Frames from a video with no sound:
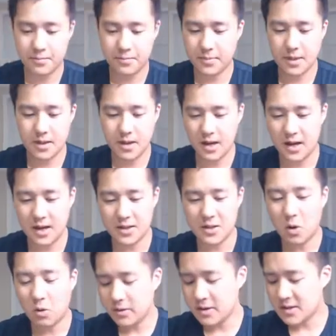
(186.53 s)
Uh, the
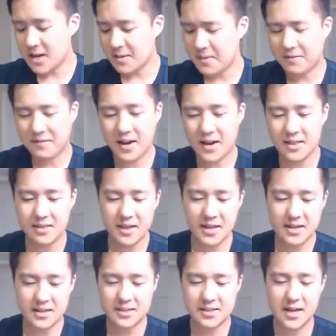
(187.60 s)
only time I've gotten
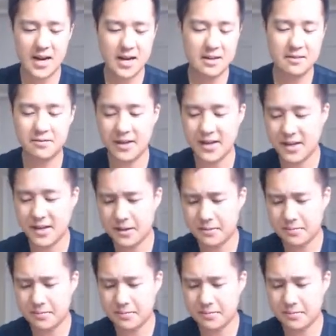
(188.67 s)
things kind of like